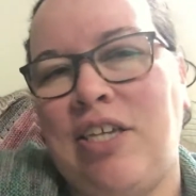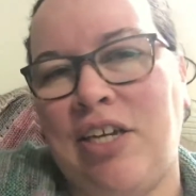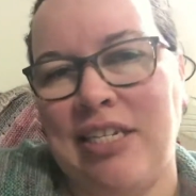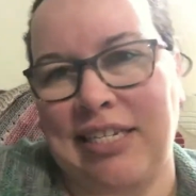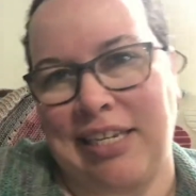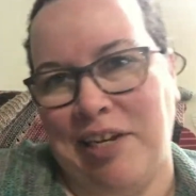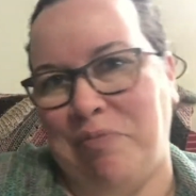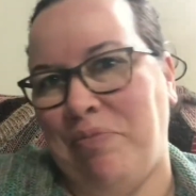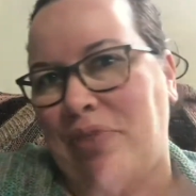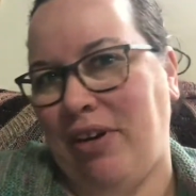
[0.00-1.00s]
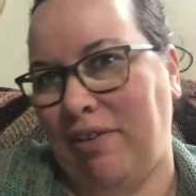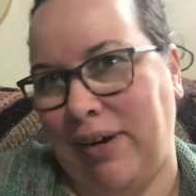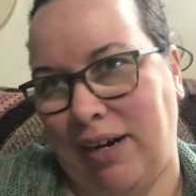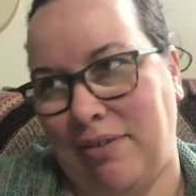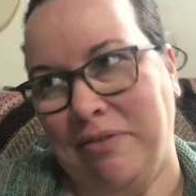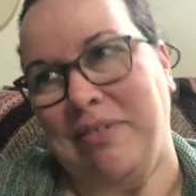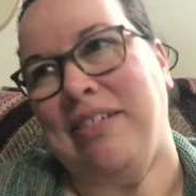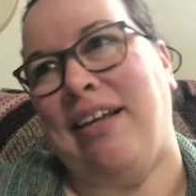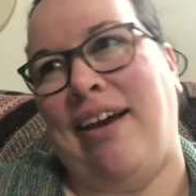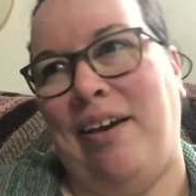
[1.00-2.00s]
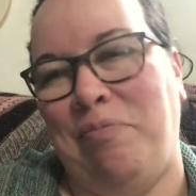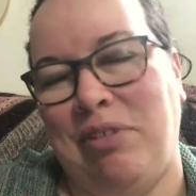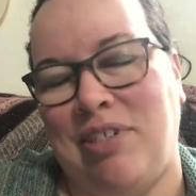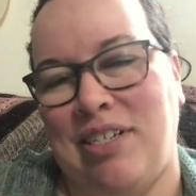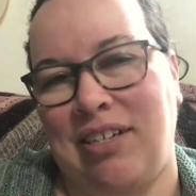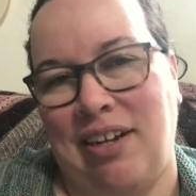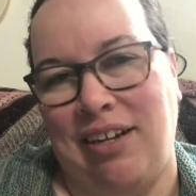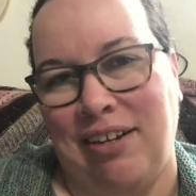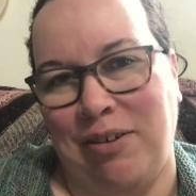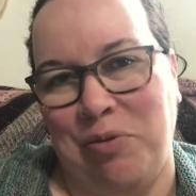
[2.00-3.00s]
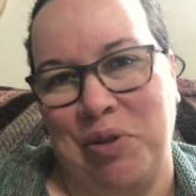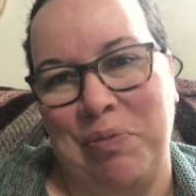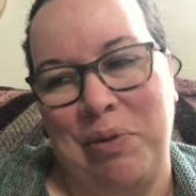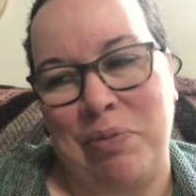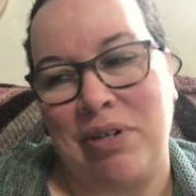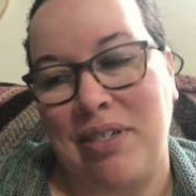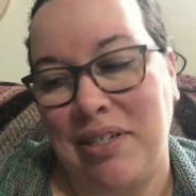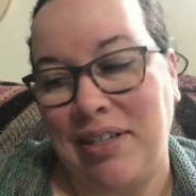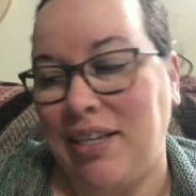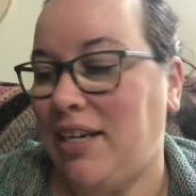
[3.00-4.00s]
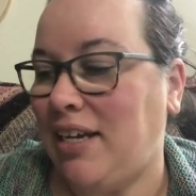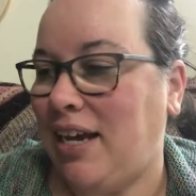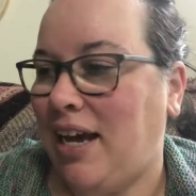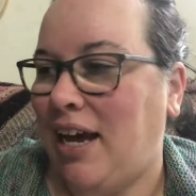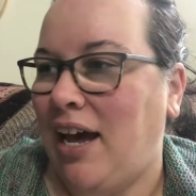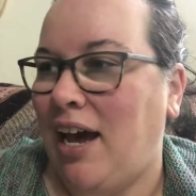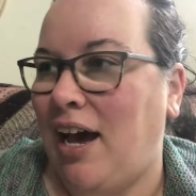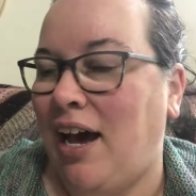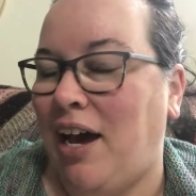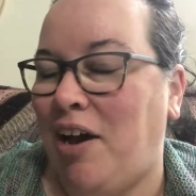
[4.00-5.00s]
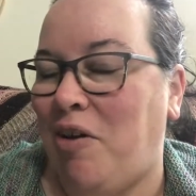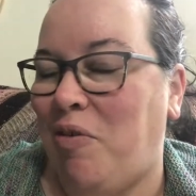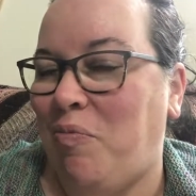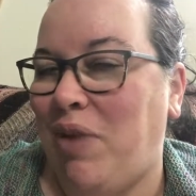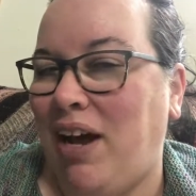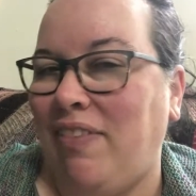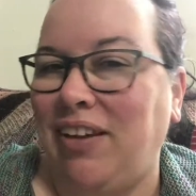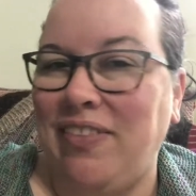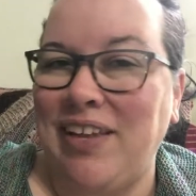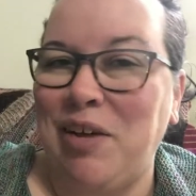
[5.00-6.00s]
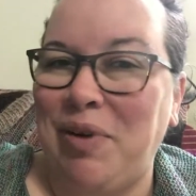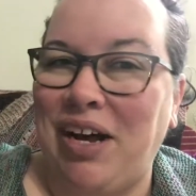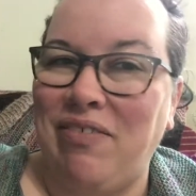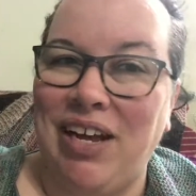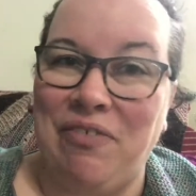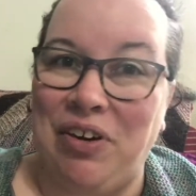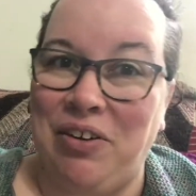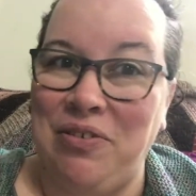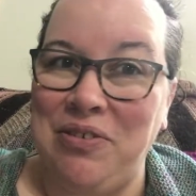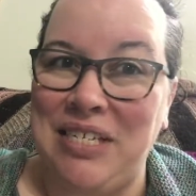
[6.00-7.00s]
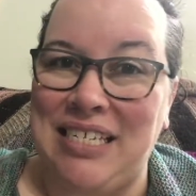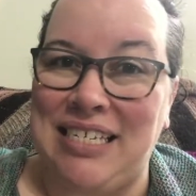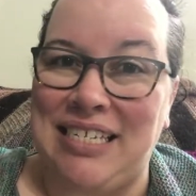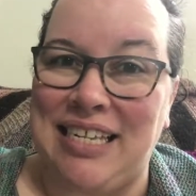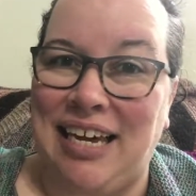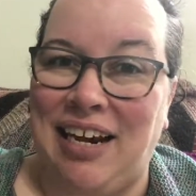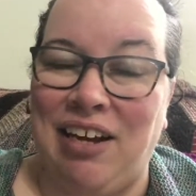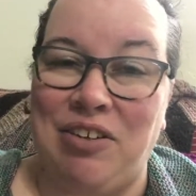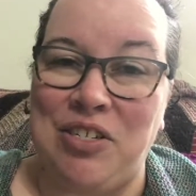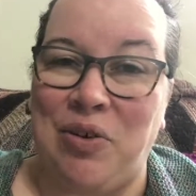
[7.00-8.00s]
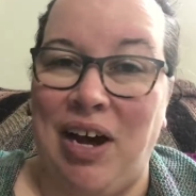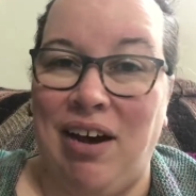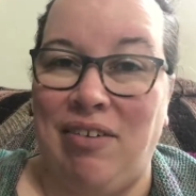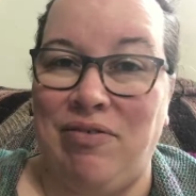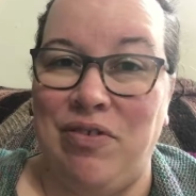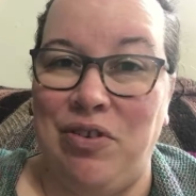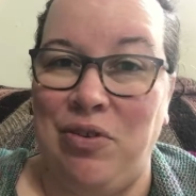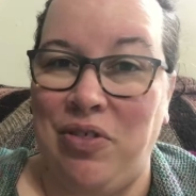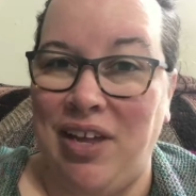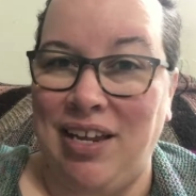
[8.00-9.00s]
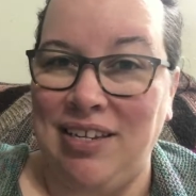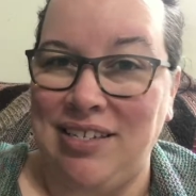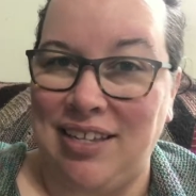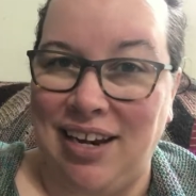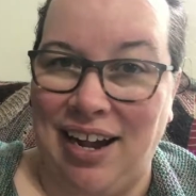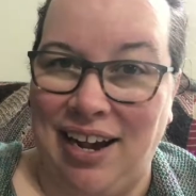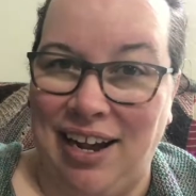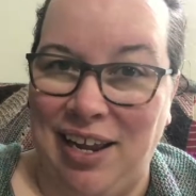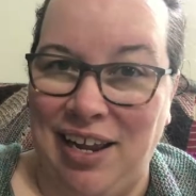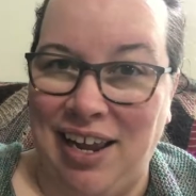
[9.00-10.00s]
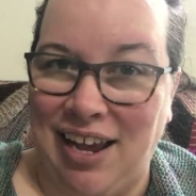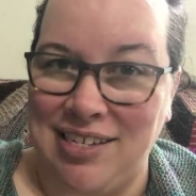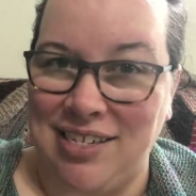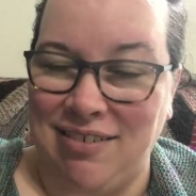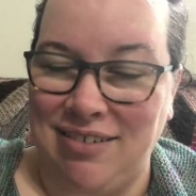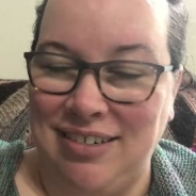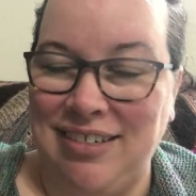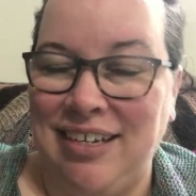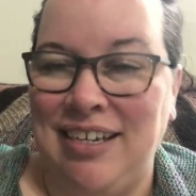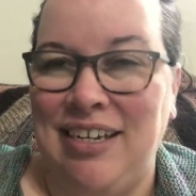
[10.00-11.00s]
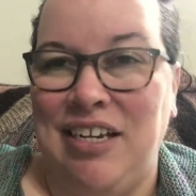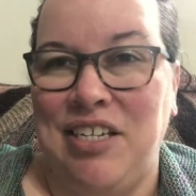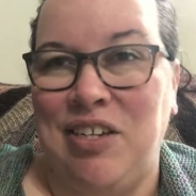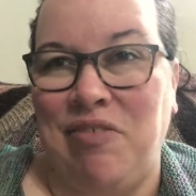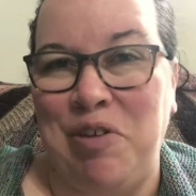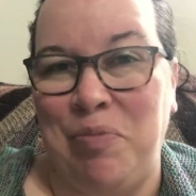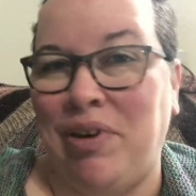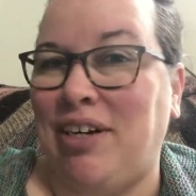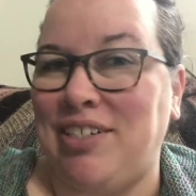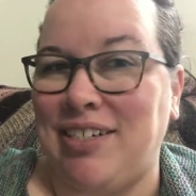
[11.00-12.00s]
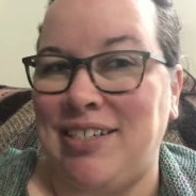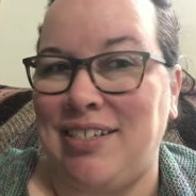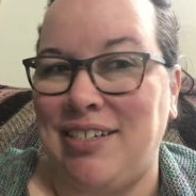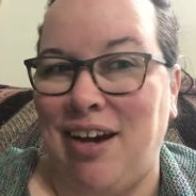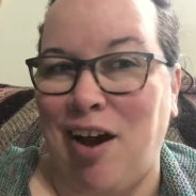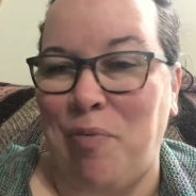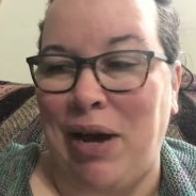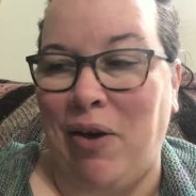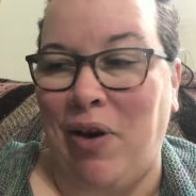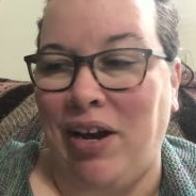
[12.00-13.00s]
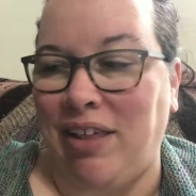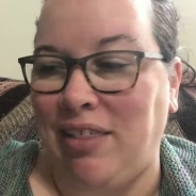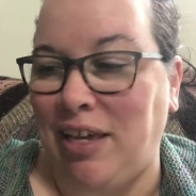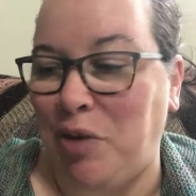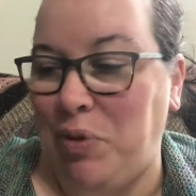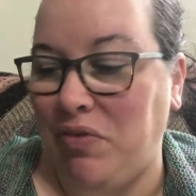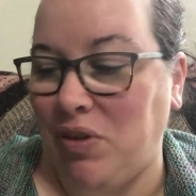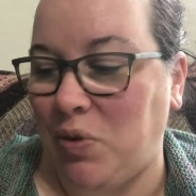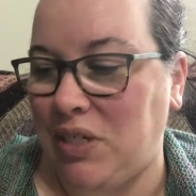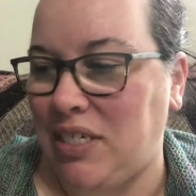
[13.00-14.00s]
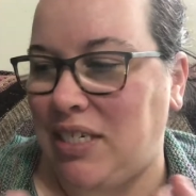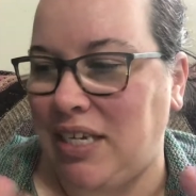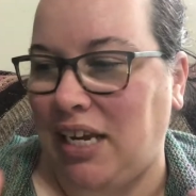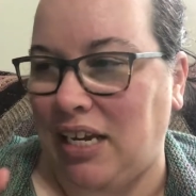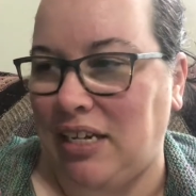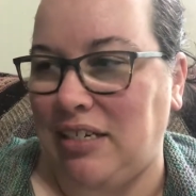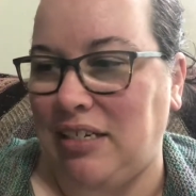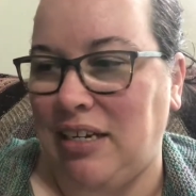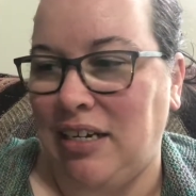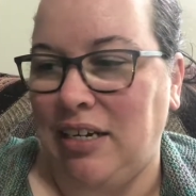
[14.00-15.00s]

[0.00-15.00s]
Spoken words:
you can see them. They're around. They're just not here with me personally. And the good thing about having FOs is that I also have new things that I cast on, so I have new projects to talk about, and I think I'm even going to dig in